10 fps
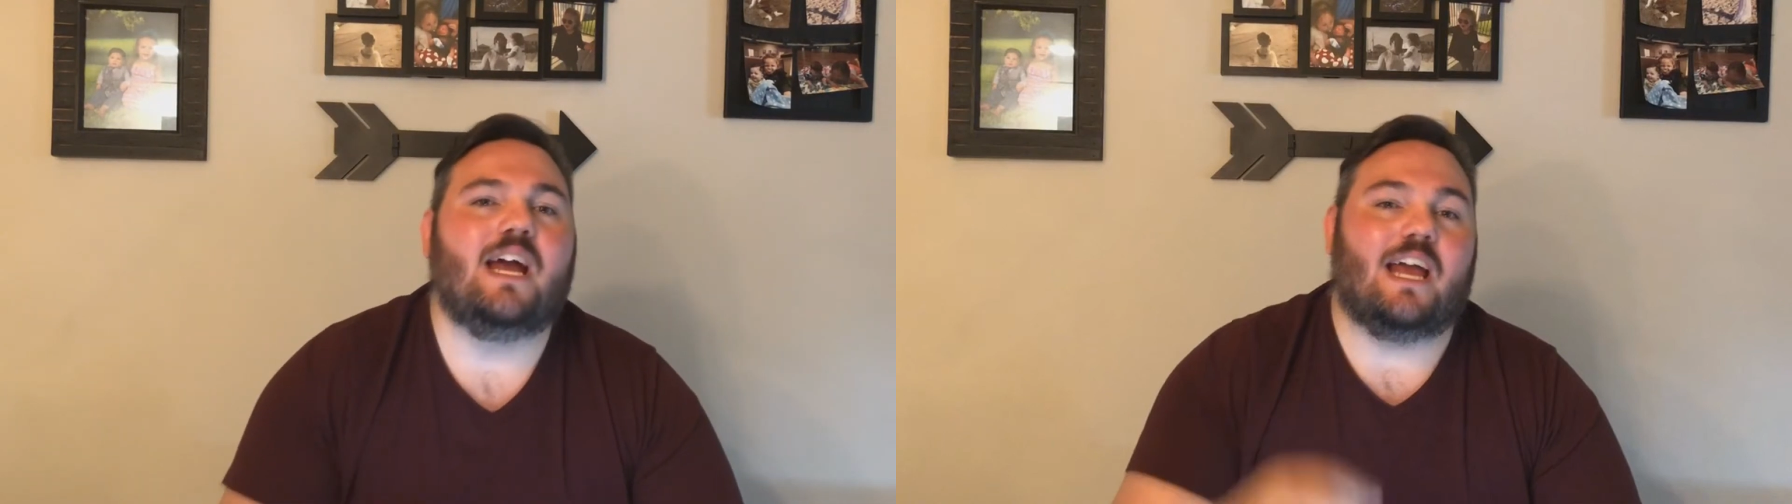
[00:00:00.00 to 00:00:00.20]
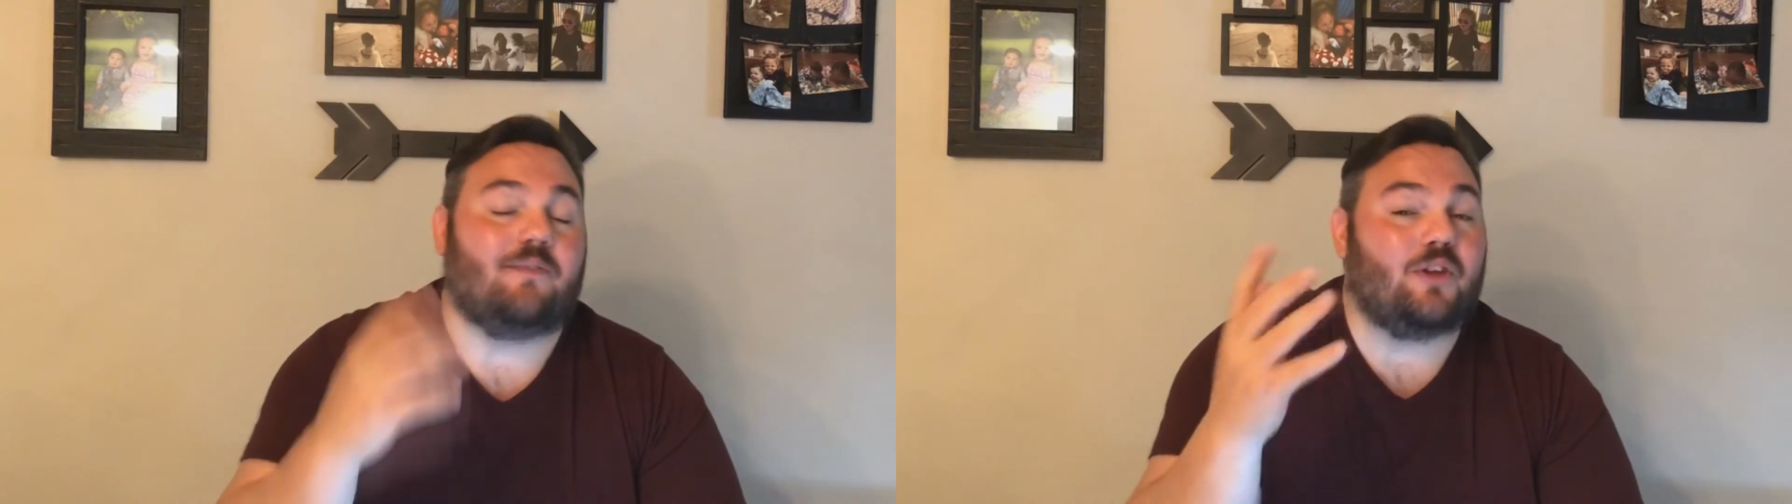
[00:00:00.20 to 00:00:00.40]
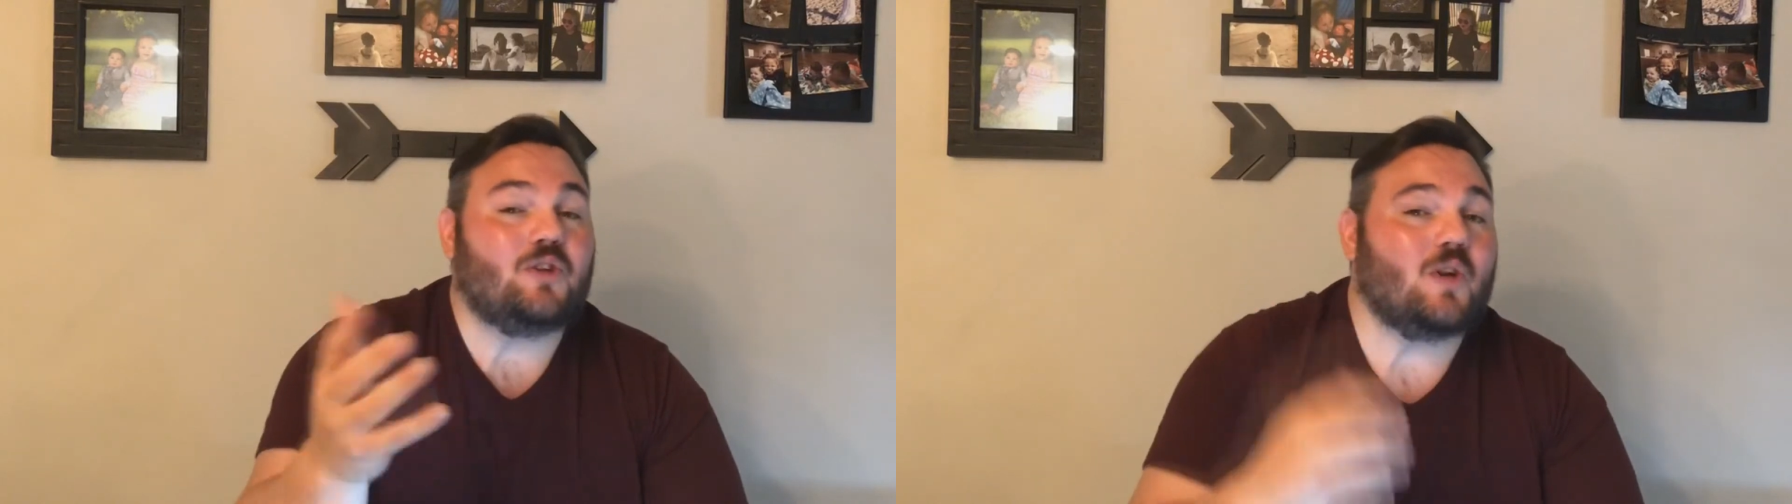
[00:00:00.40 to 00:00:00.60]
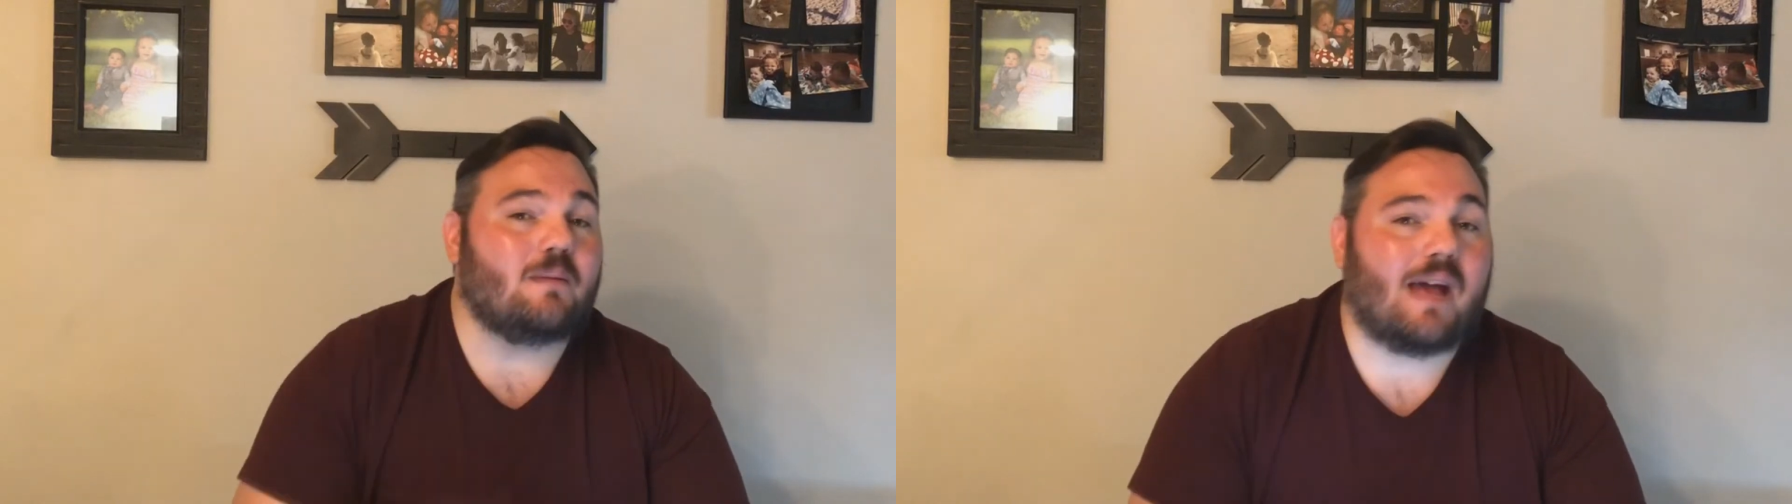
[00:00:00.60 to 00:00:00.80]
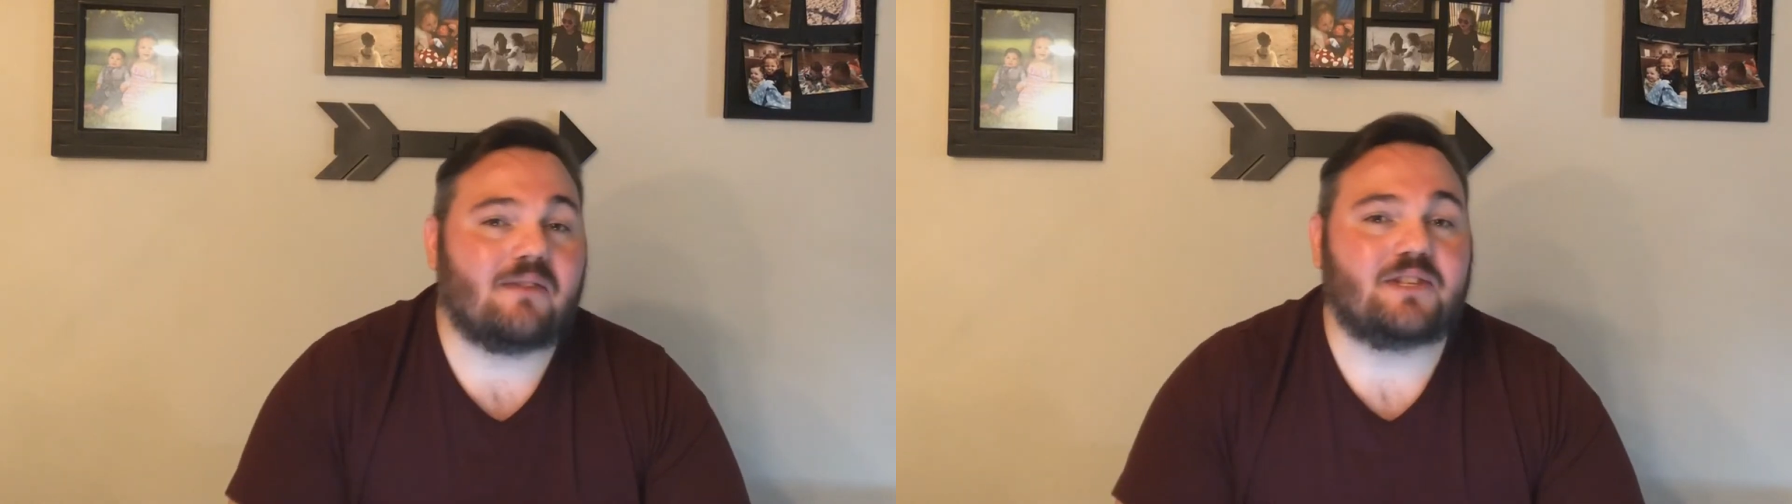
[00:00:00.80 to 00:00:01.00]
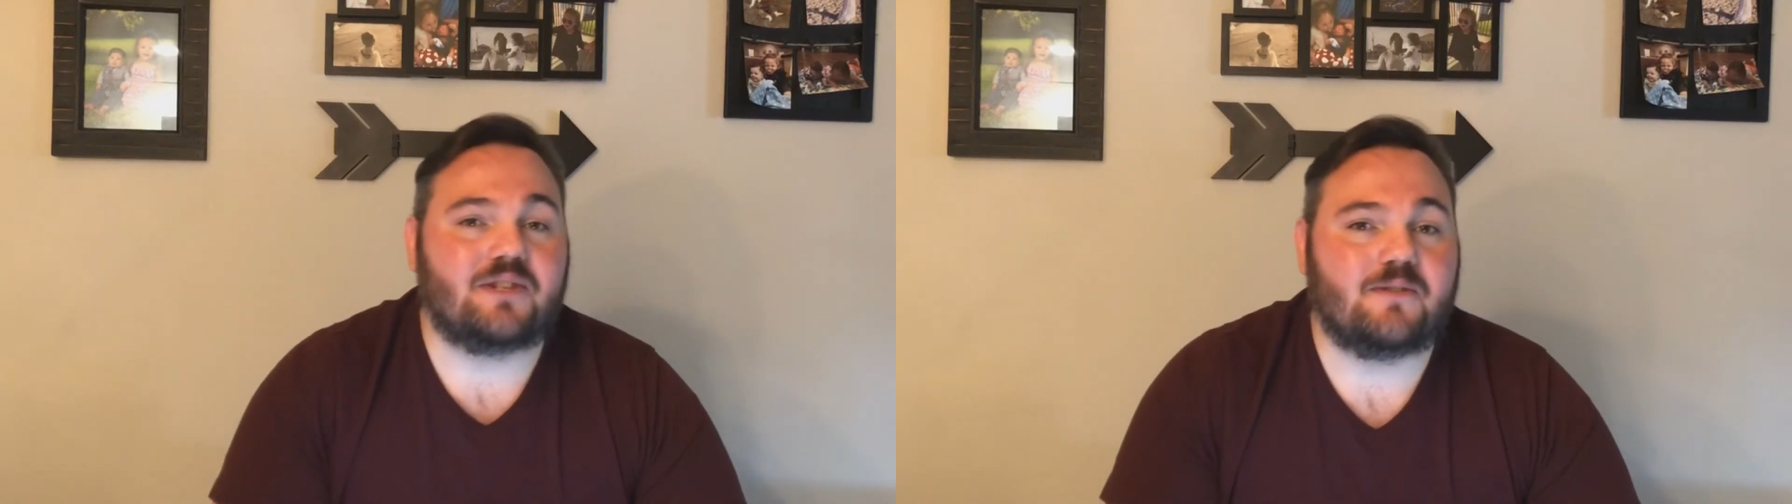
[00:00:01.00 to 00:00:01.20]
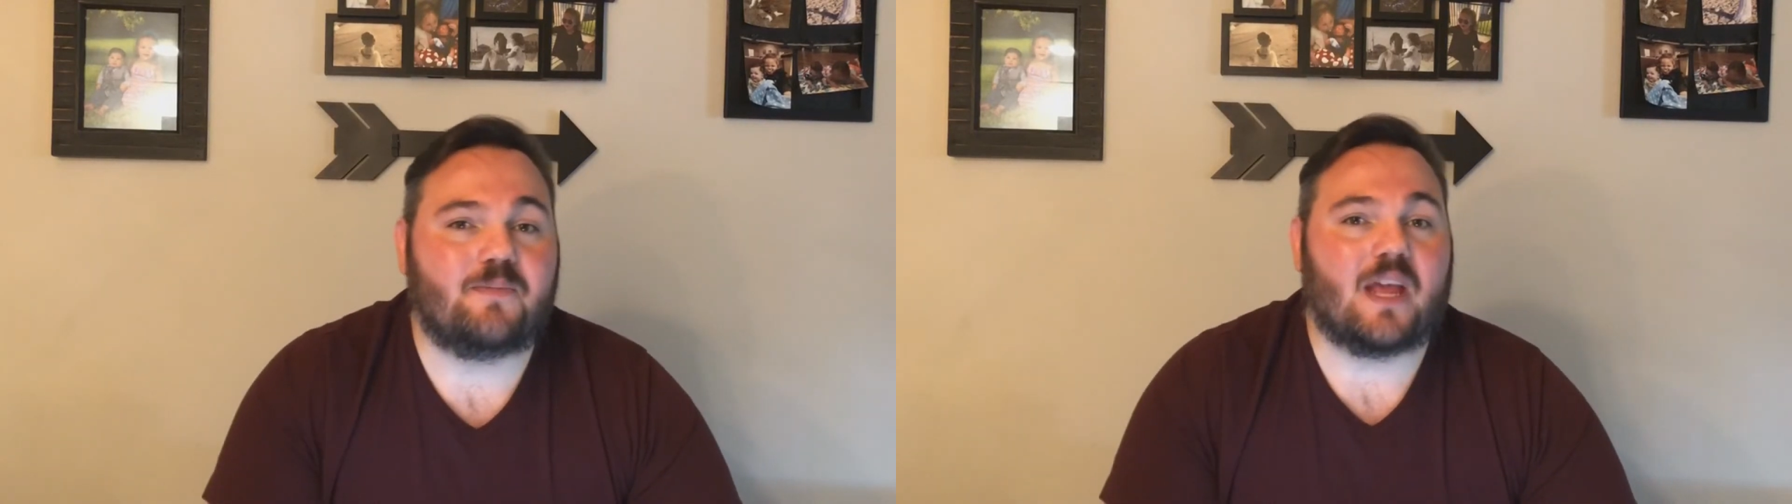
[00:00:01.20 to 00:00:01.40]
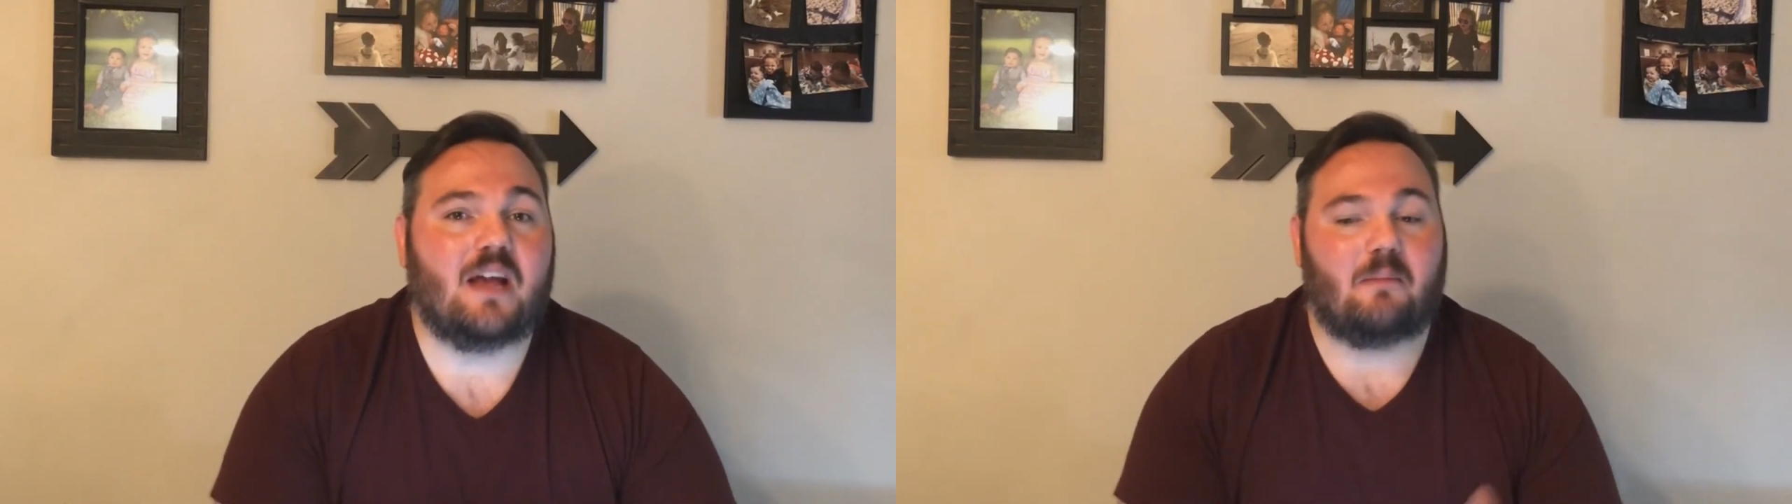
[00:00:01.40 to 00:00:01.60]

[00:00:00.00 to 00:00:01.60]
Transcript: If you drink Mountain Dew,